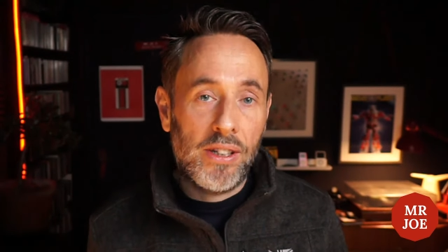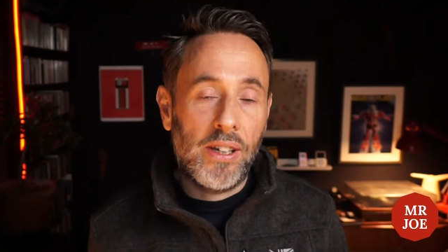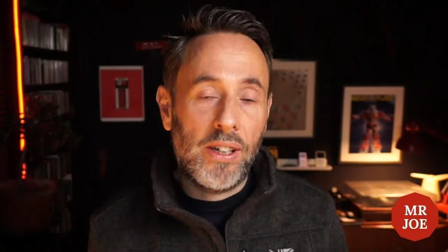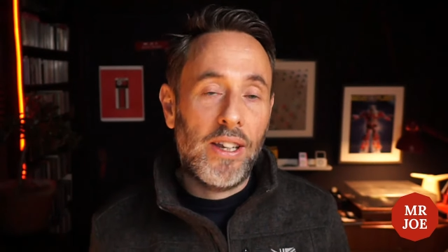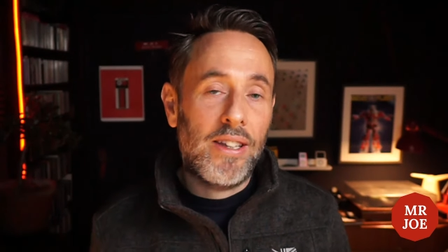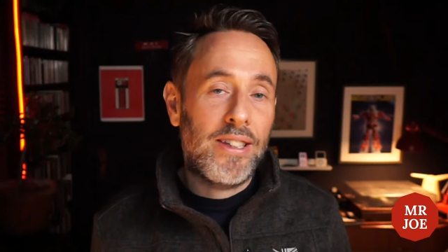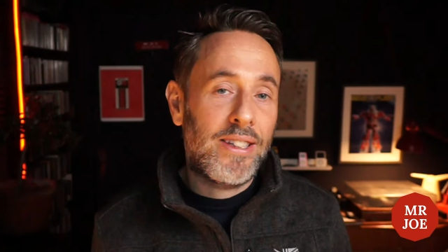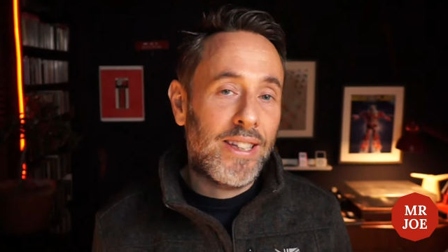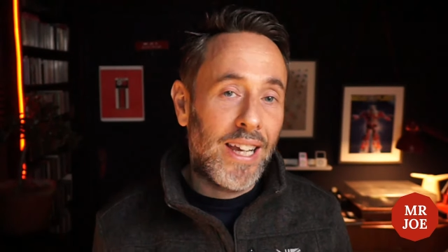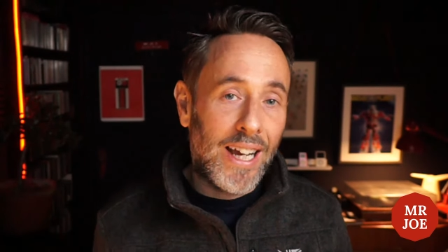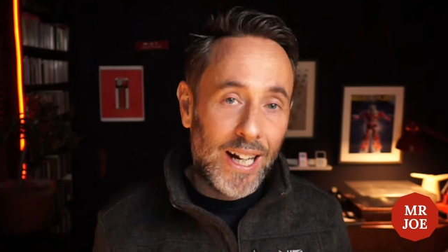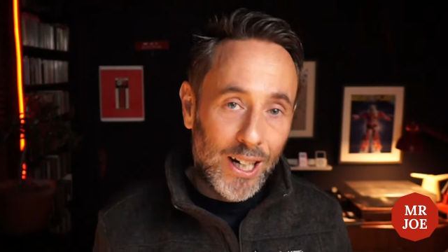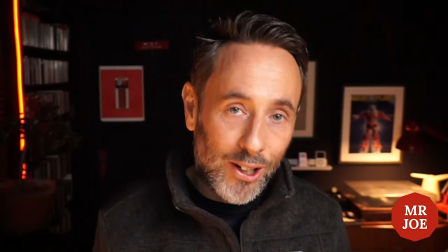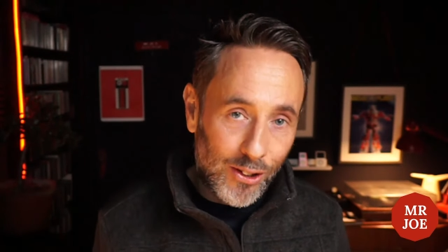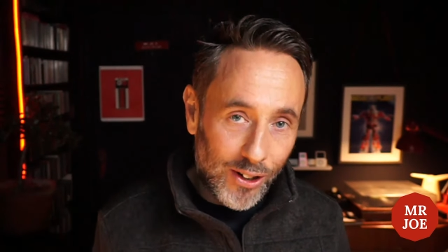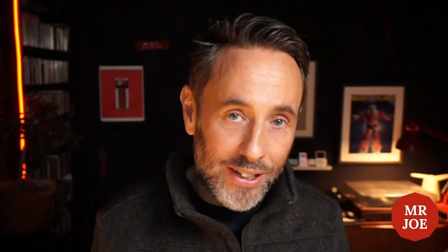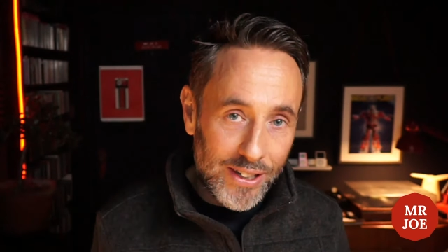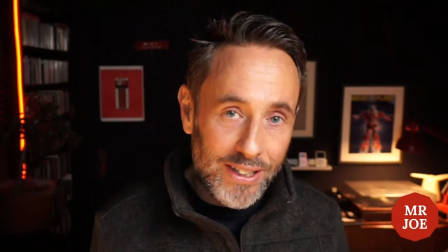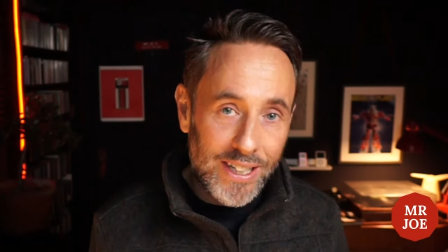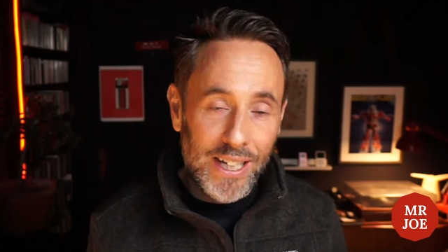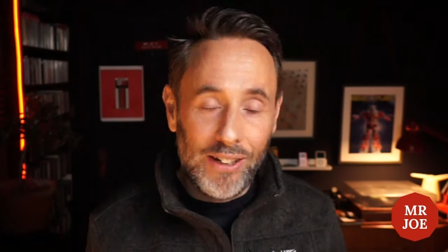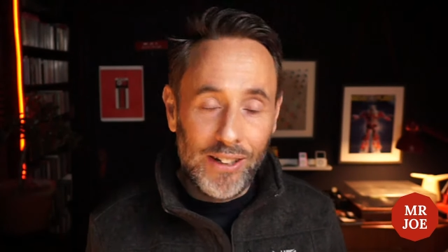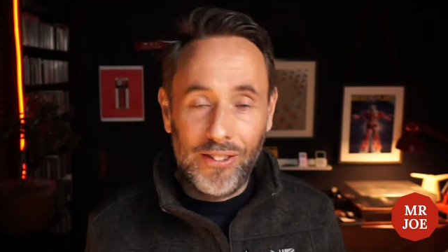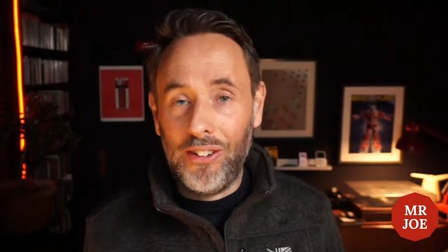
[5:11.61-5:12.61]
a set
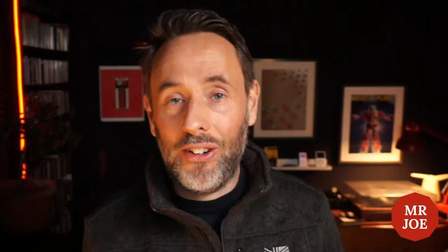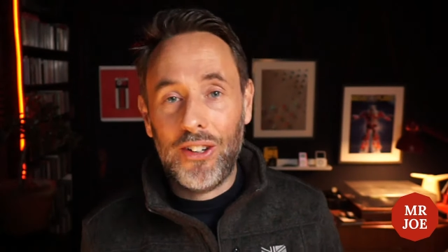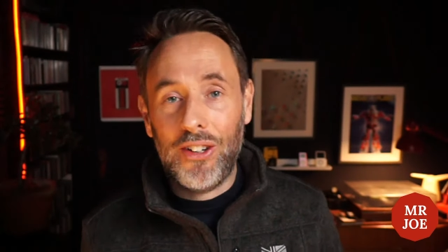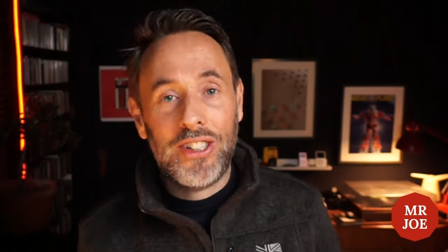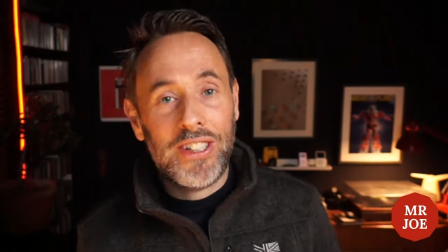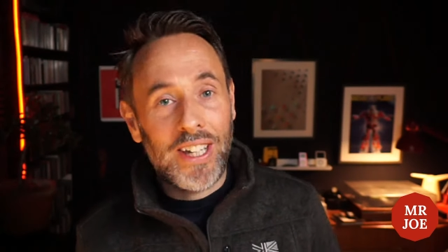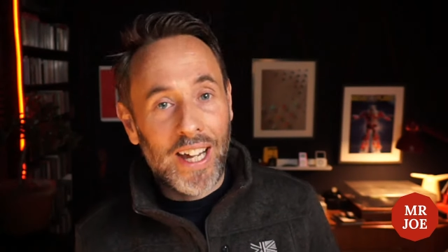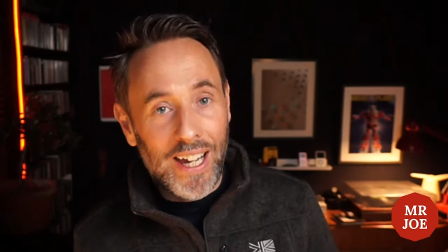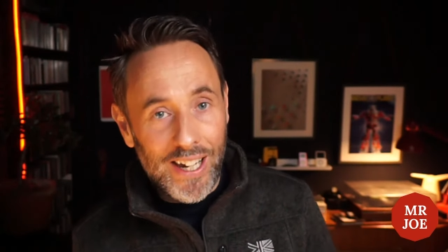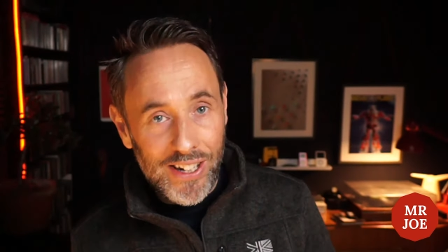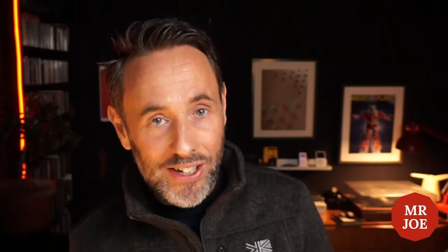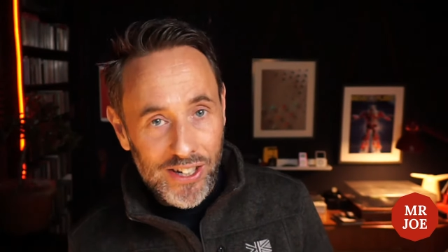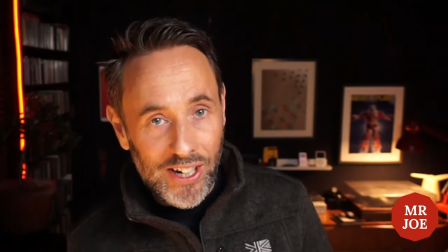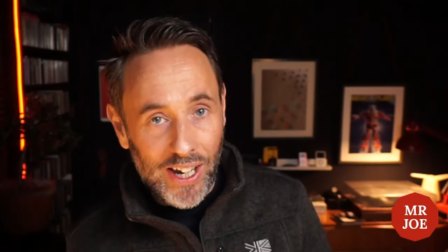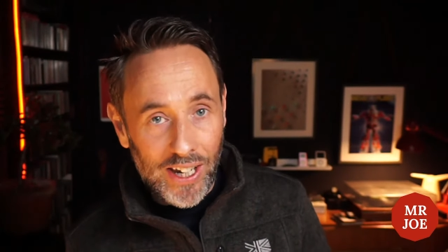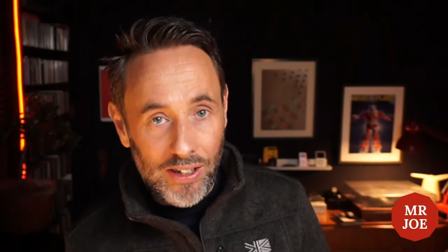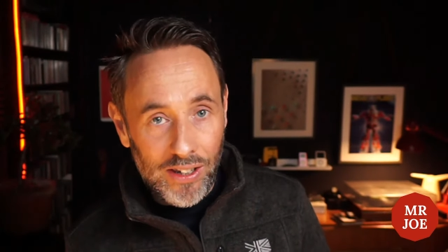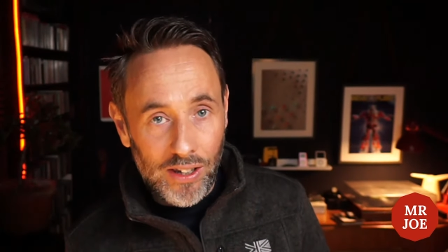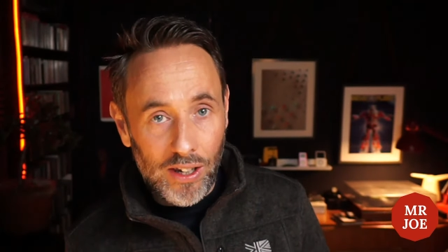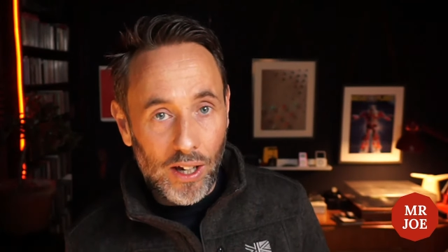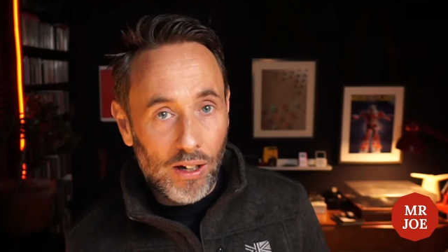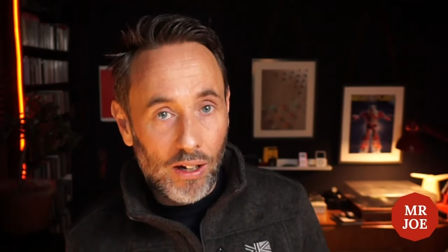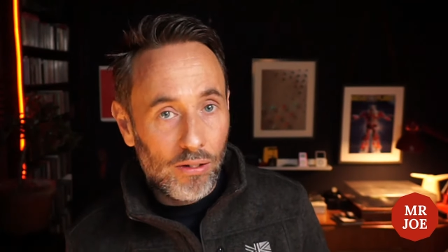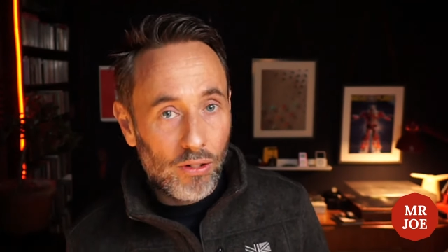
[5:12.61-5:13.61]
criteria, a set
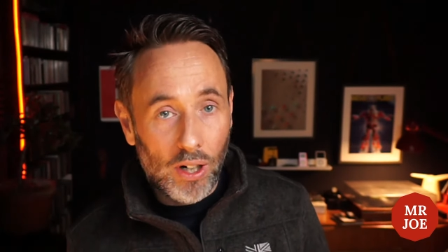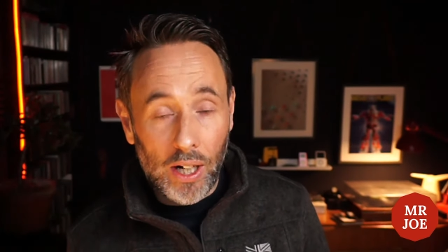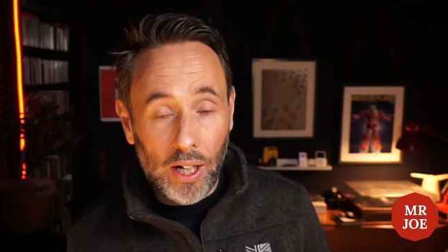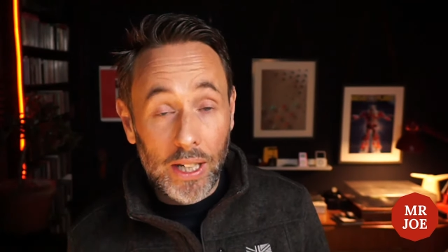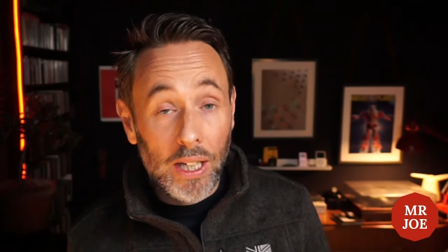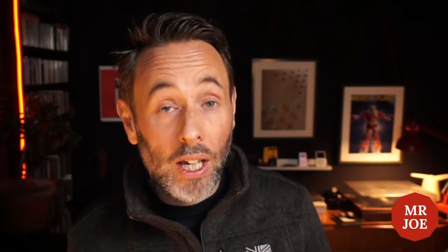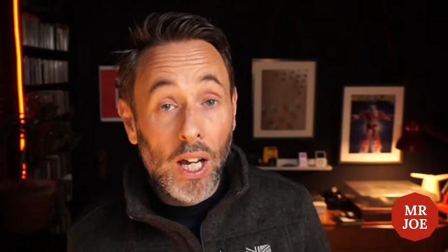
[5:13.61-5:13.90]
agenda, right?